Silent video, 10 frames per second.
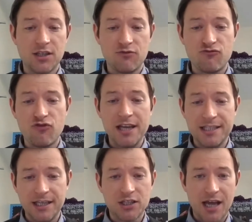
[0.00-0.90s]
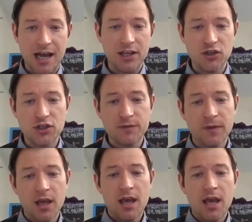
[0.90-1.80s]
It's a writing
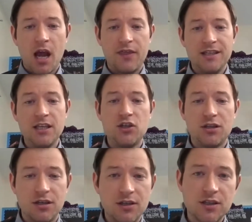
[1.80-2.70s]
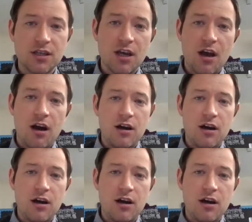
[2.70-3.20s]
challenge. And the teachers